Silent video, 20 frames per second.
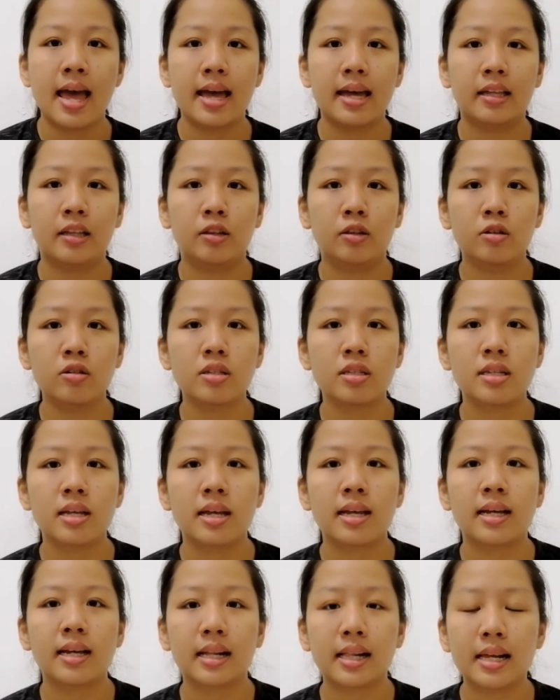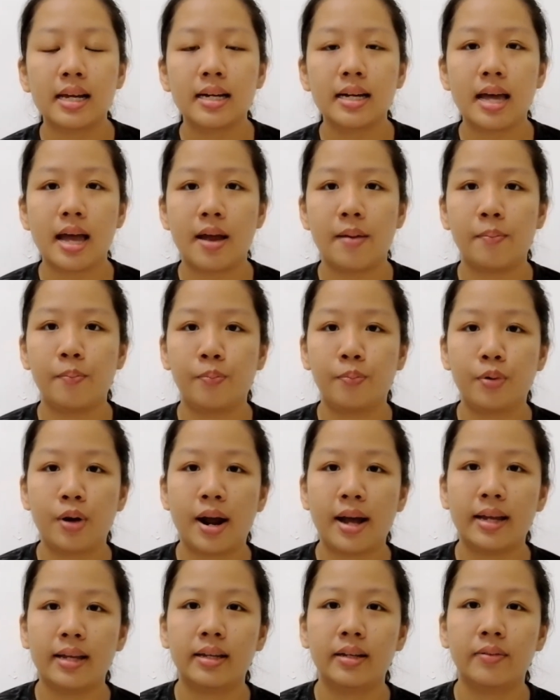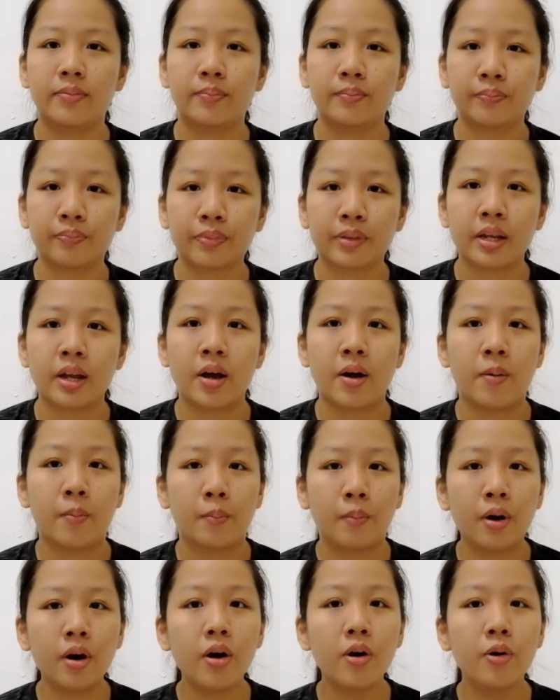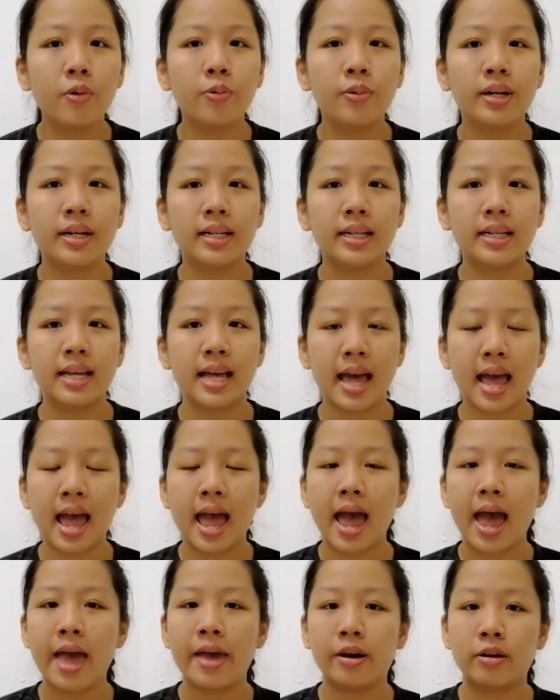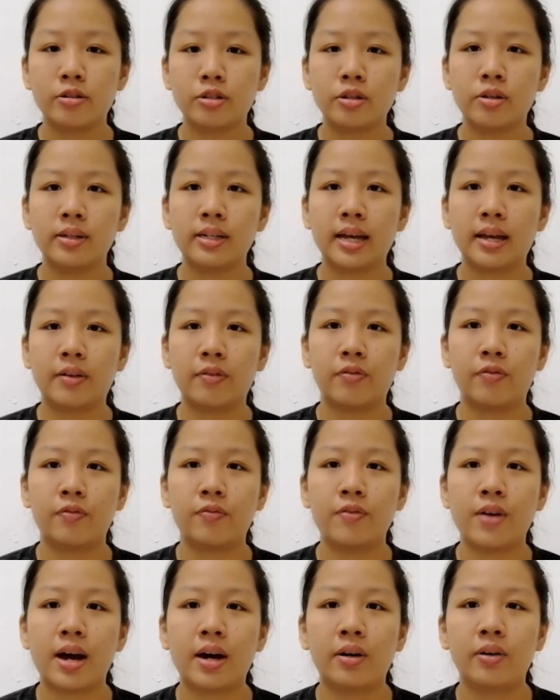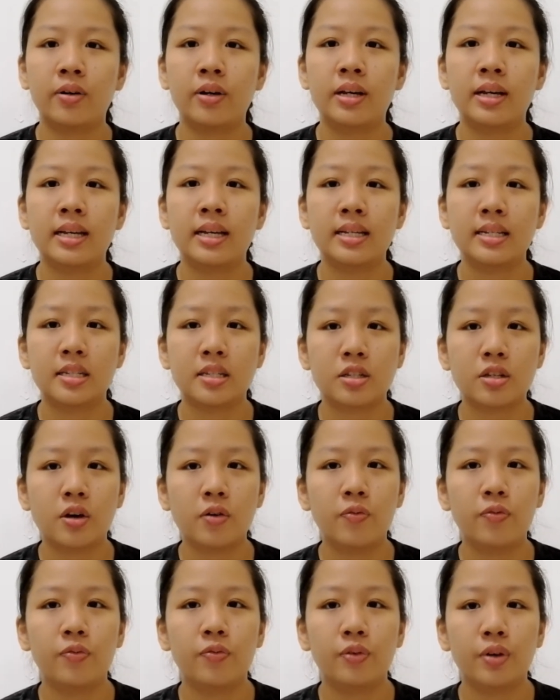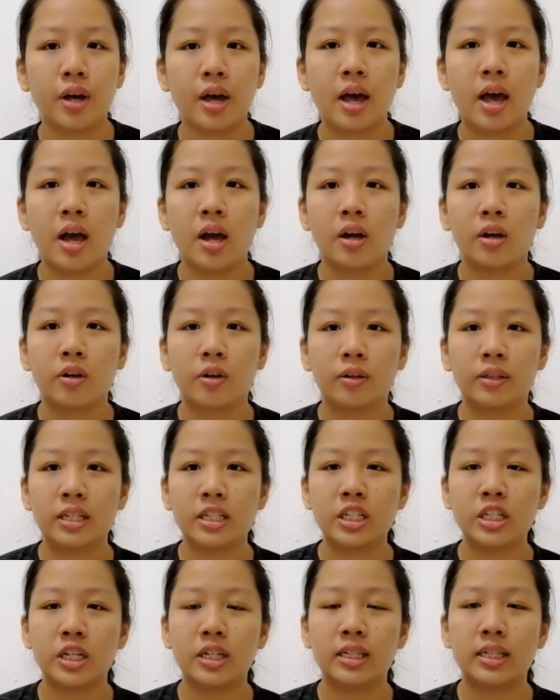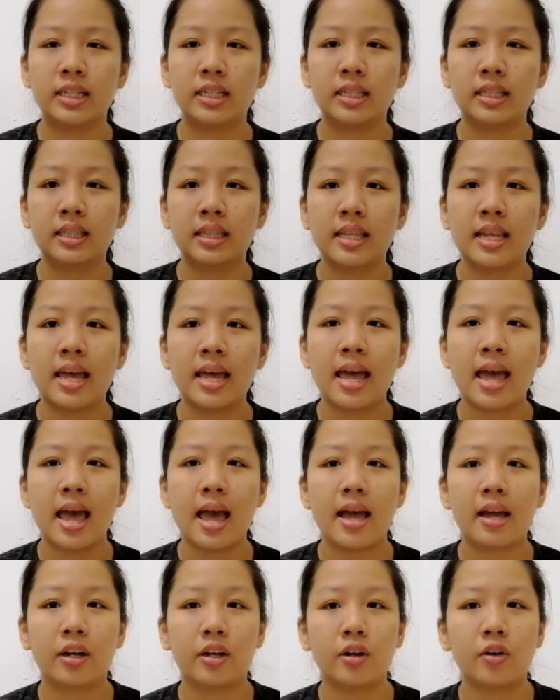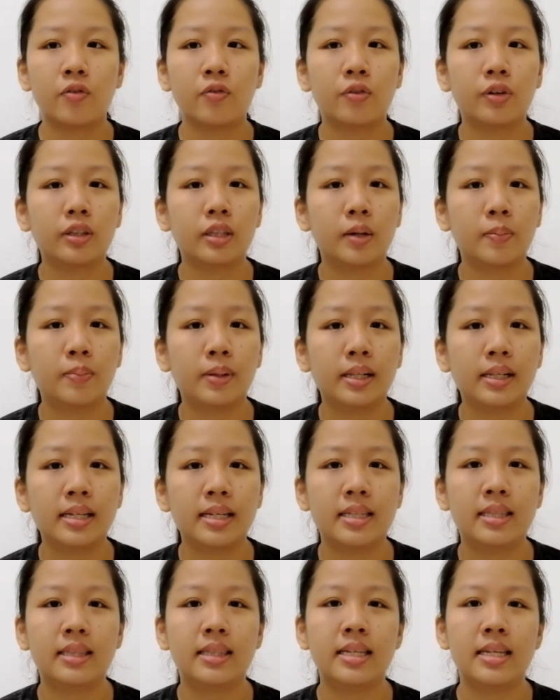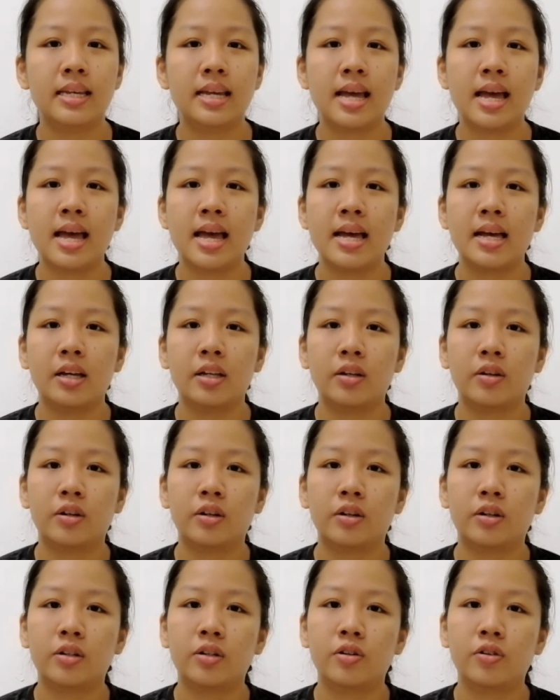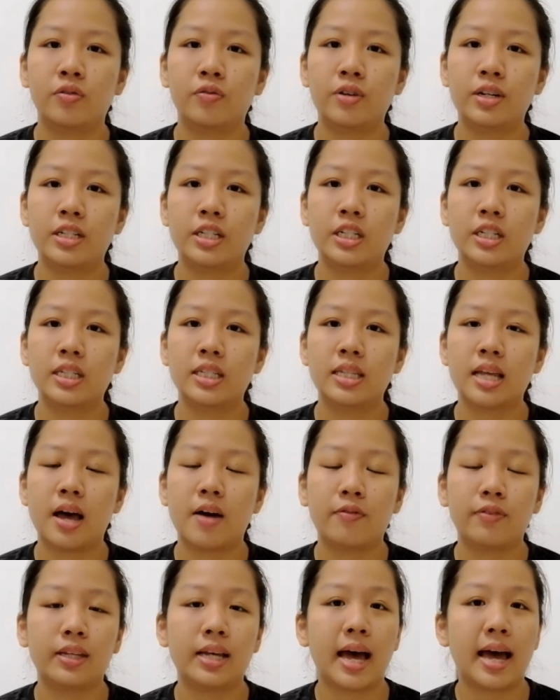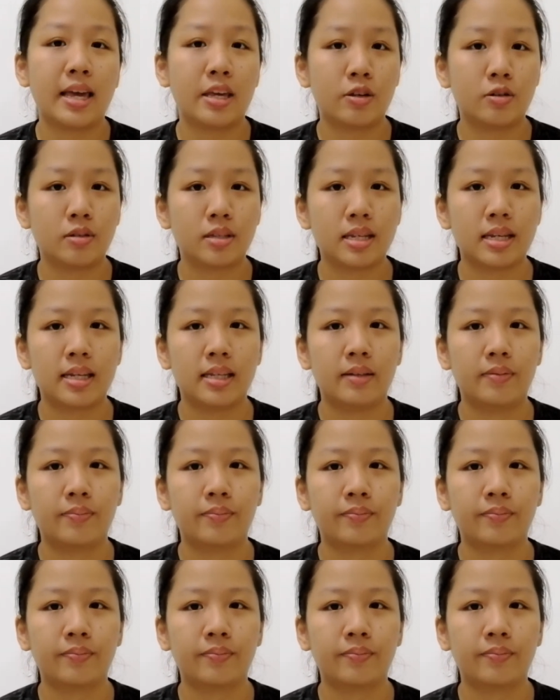and looks clear and bright. Moreover, I also can feel soft, conditioner, and comfortability refreshes after I use it.